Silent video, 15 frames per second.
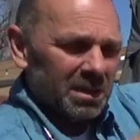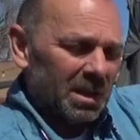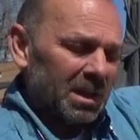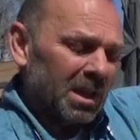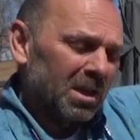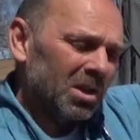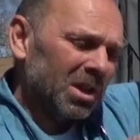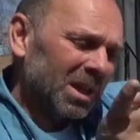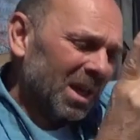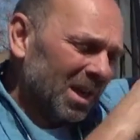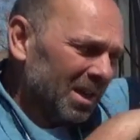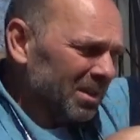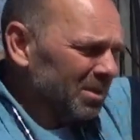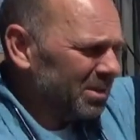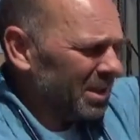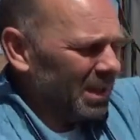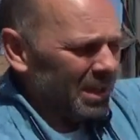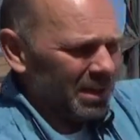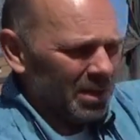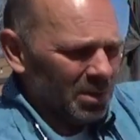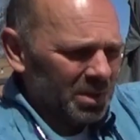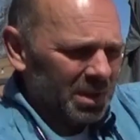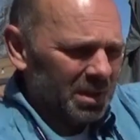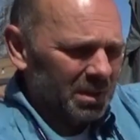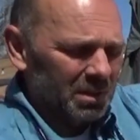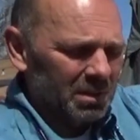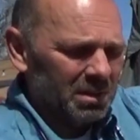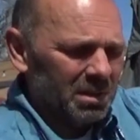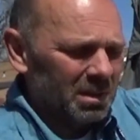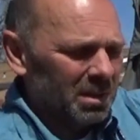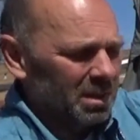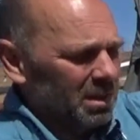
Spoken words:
and then on the other side of those hills